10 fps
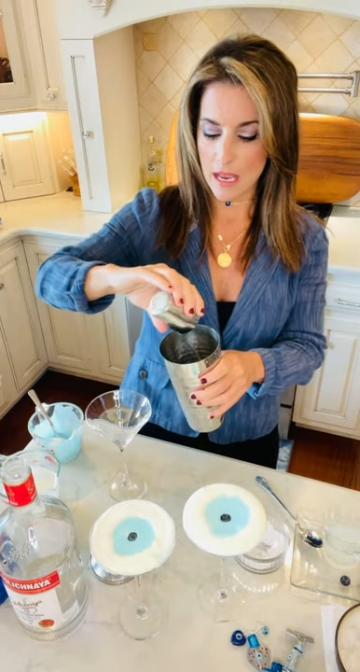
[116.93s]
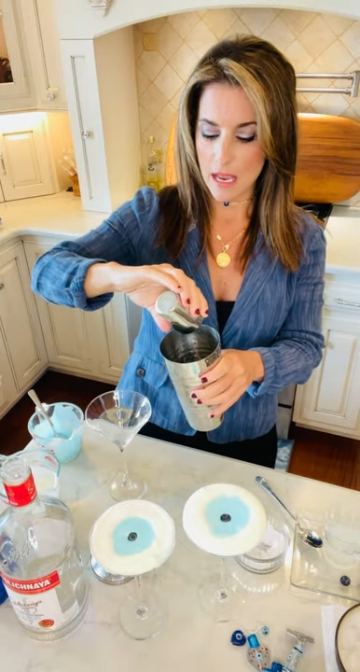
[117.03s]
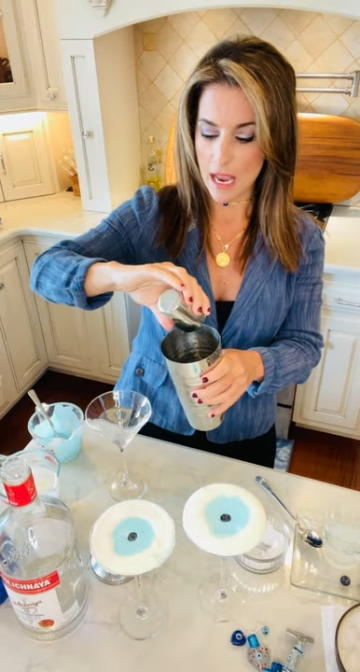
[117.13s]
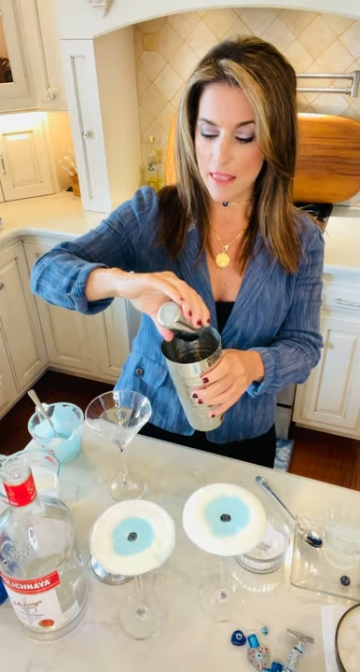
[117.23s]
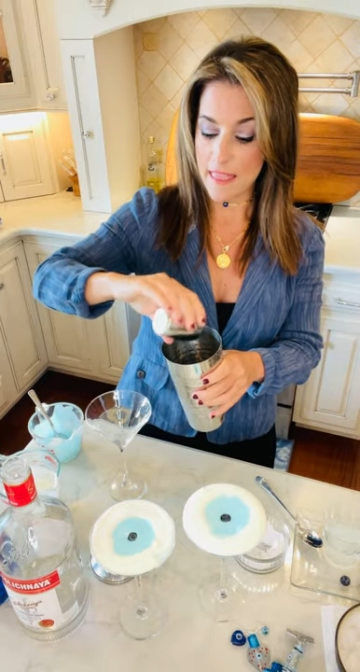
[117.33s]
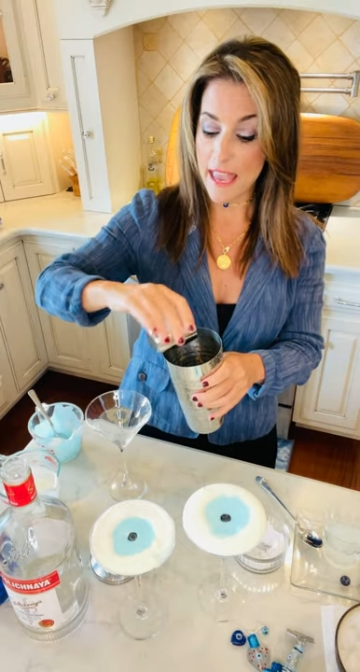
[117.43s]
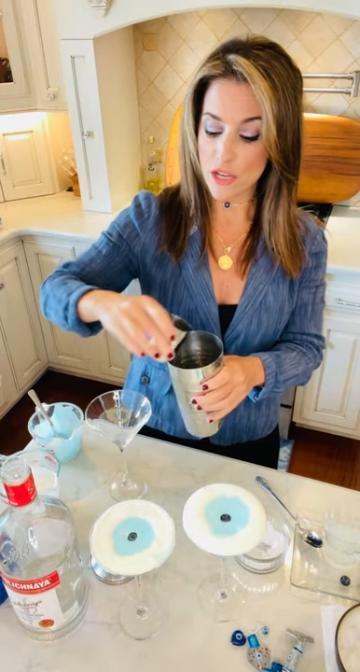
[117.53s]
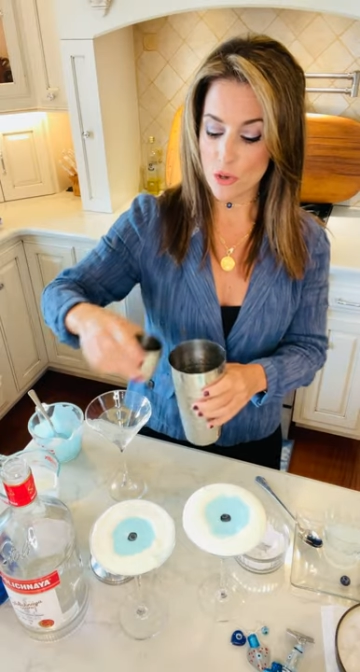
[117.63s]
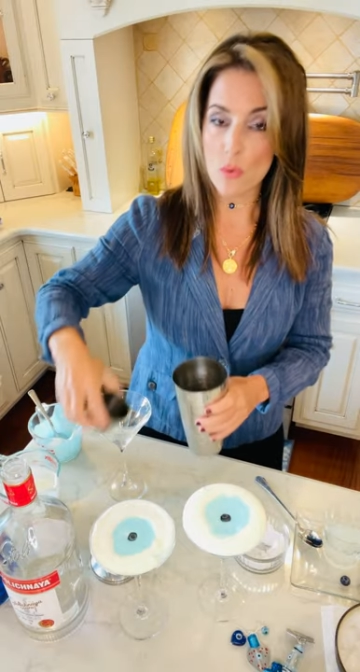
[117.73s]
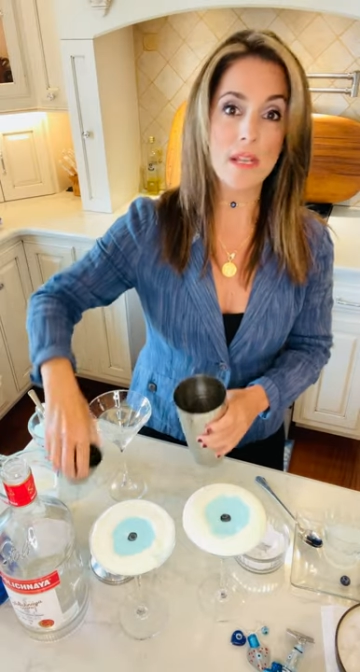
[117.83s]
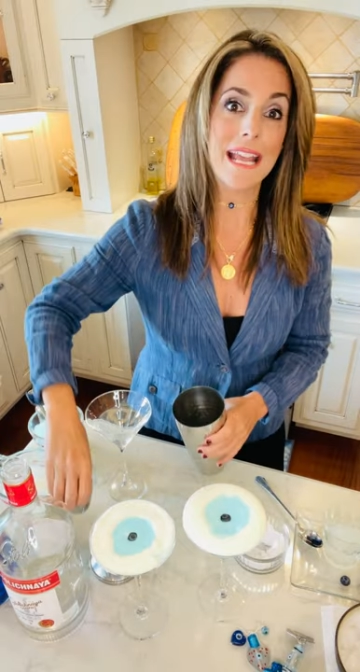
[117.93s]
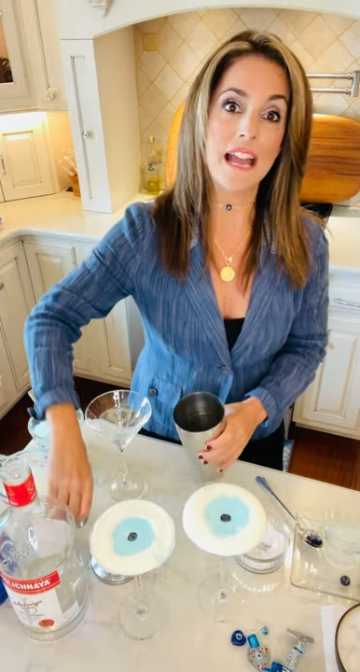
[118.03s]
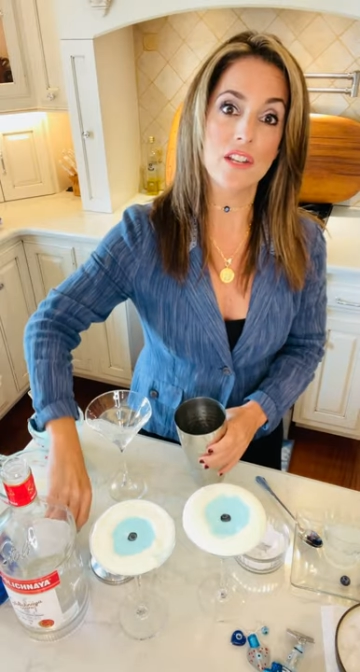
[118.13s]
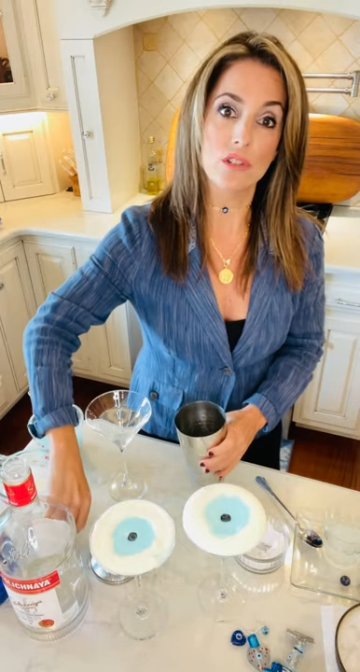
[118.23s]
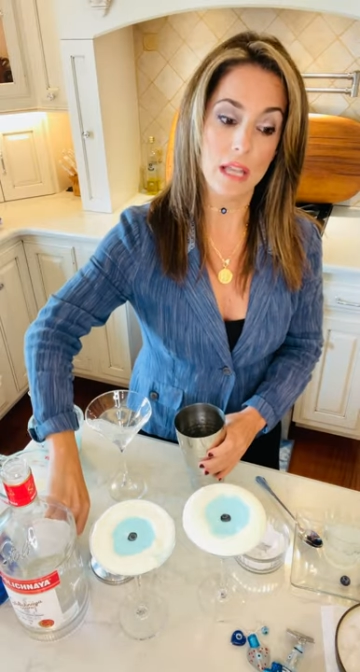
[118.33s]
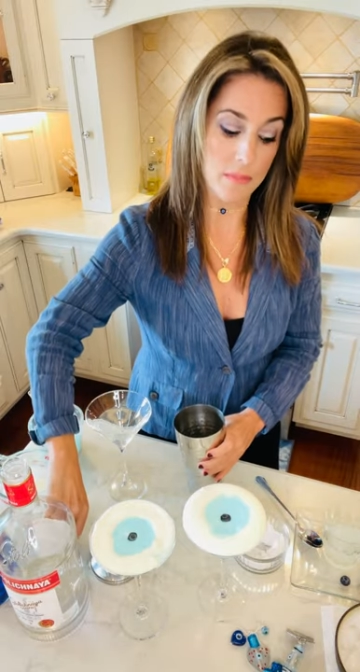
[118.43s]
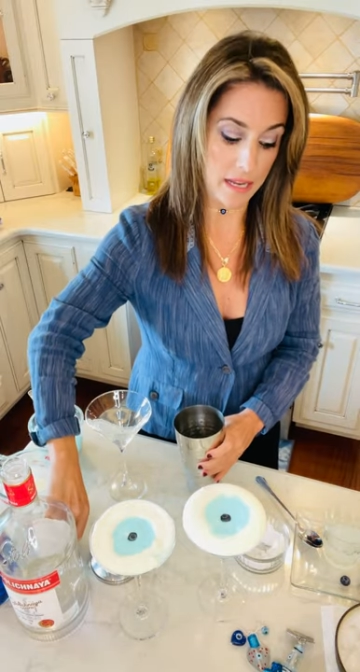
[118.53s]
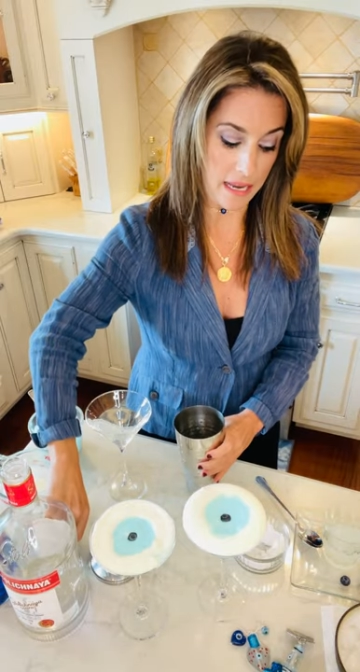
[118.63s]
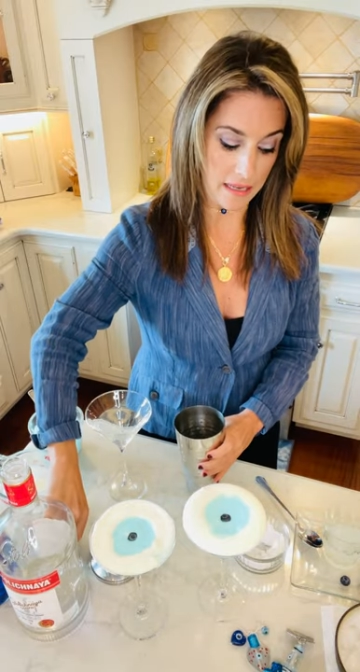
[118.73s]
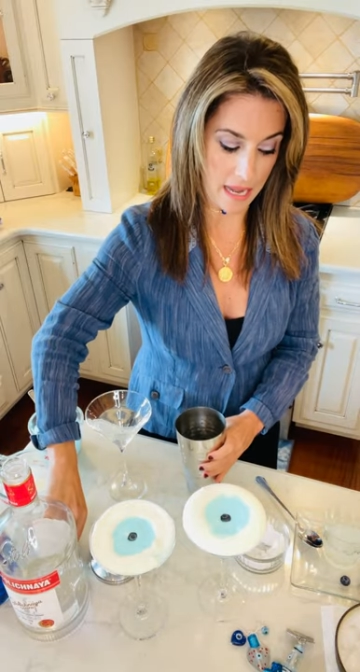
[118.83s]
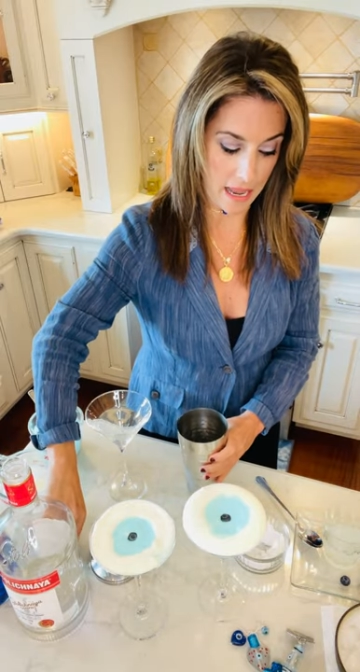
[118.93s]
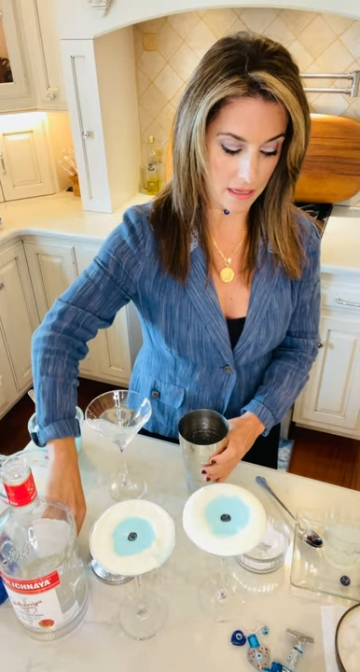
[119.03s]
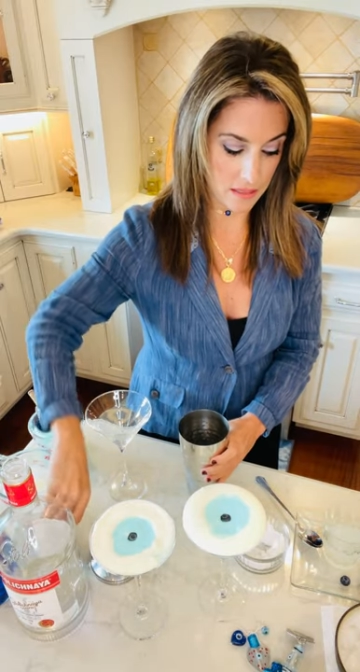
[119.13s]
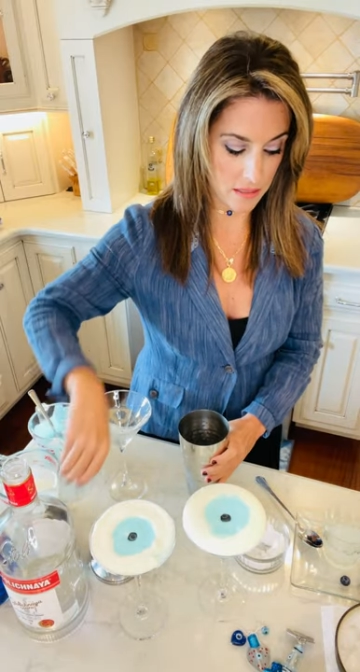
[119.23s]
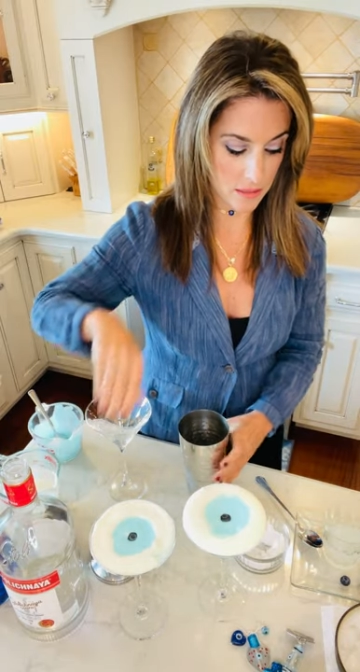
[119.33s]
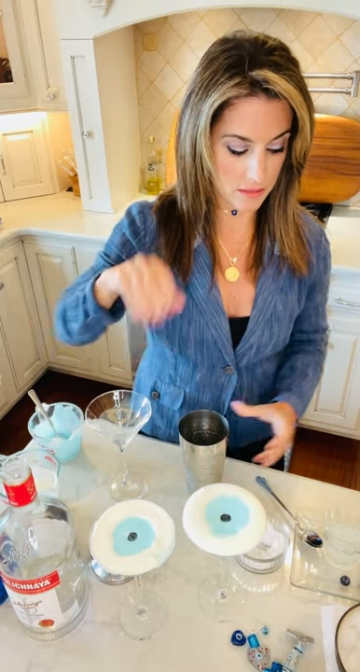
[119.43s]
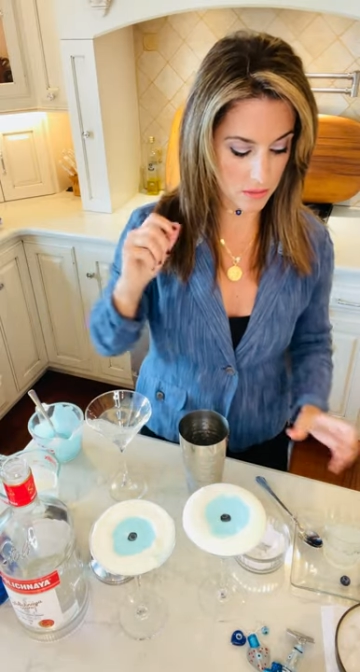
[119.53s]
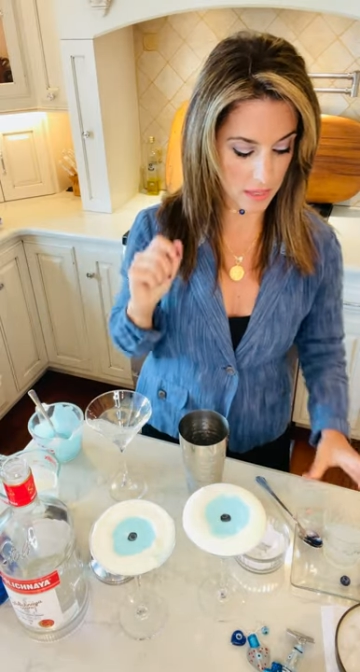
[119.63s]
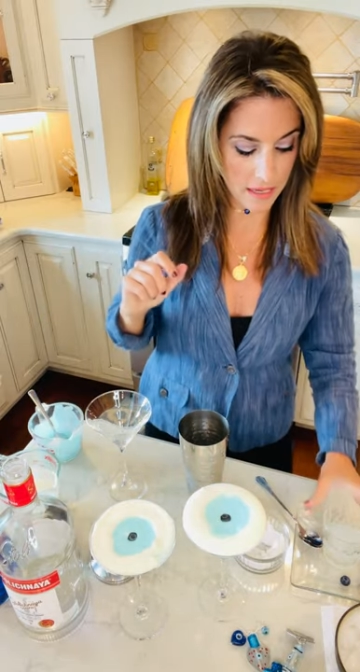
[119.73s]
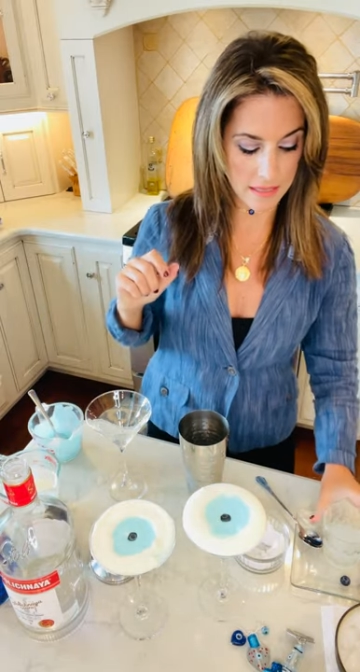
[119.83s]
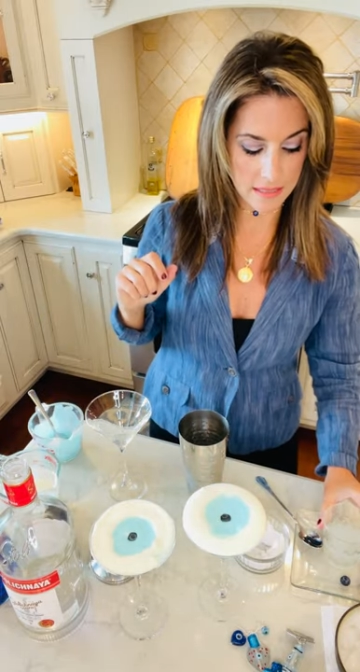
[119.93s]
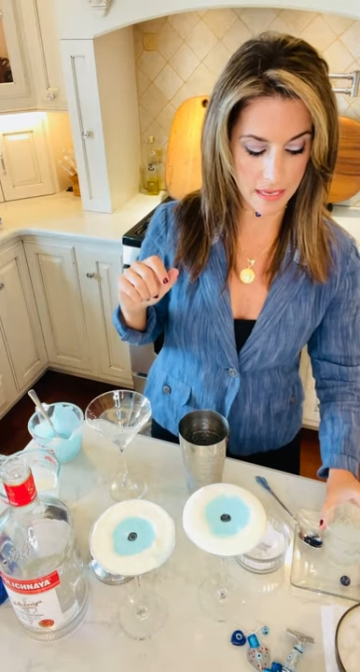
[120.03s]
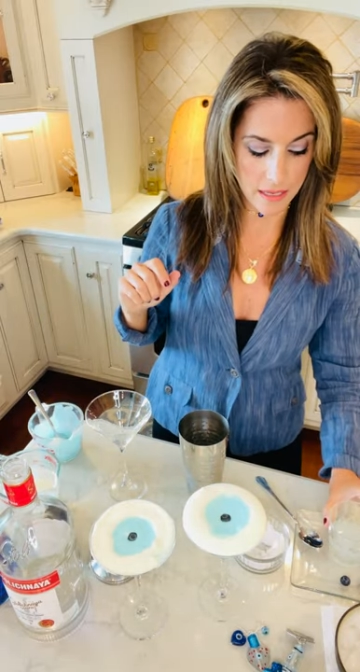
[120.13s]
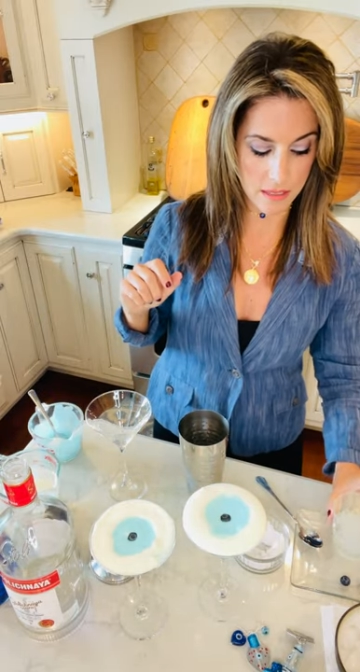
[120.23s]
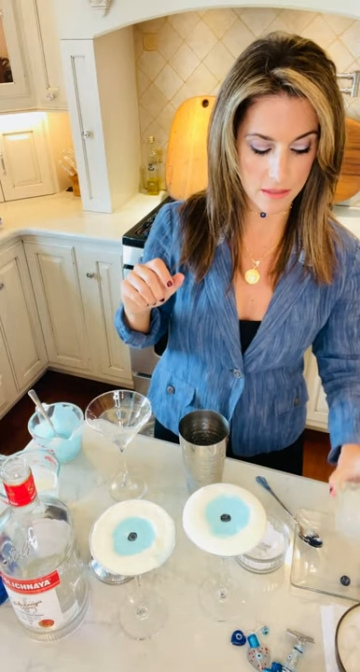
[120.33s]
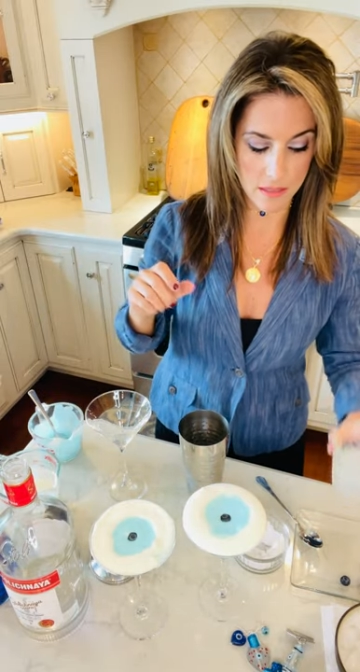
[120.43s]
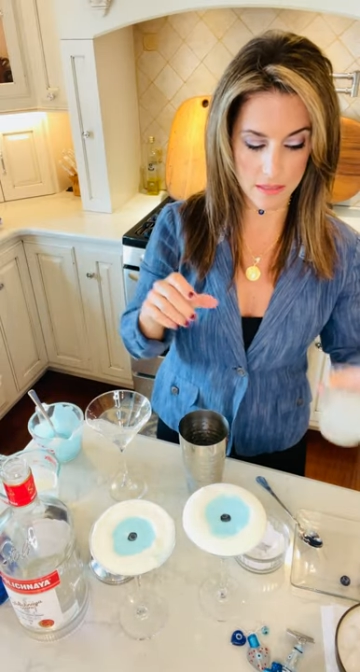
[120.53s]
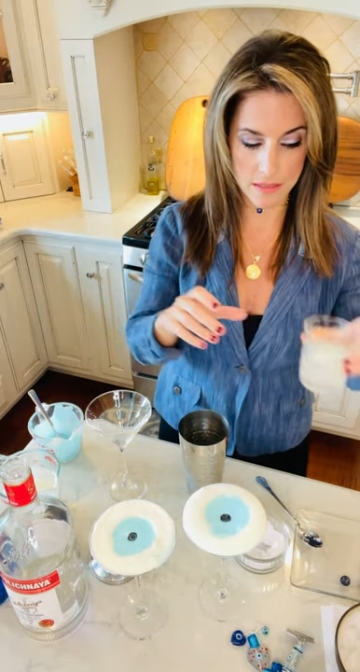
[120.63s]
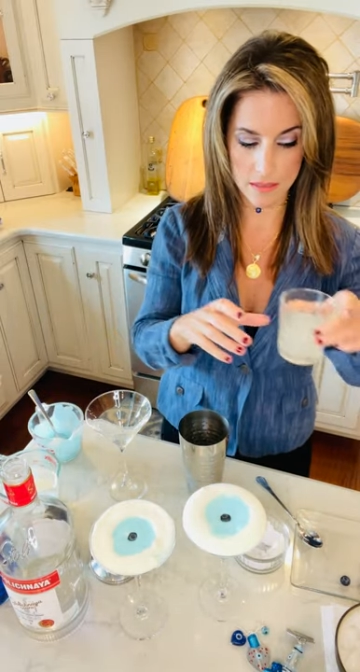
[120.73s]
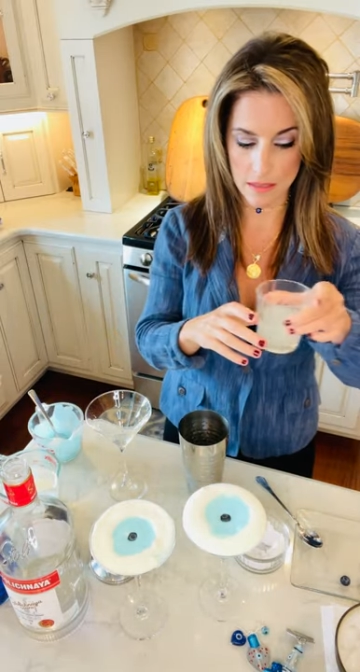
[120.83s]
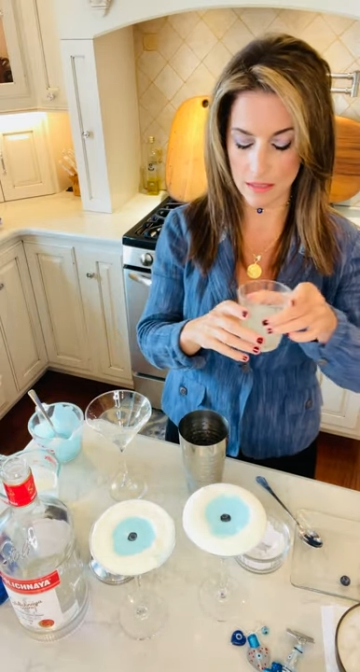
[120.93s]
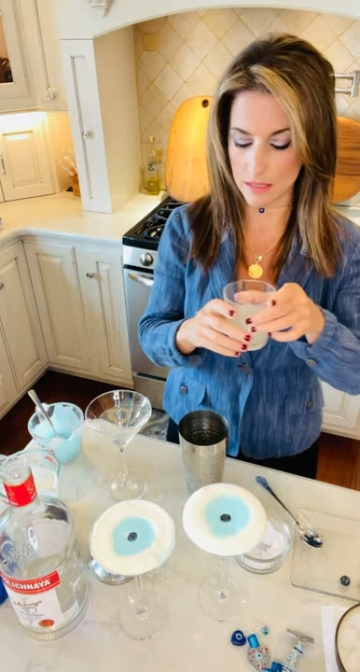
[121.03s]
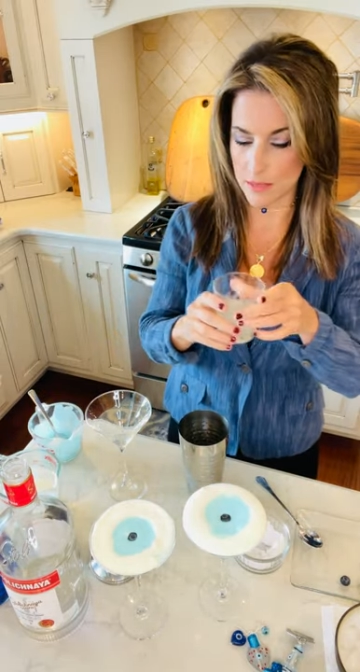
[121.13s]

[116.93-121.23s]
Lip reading: And then you're going to add your lemonade next. So like I said, this is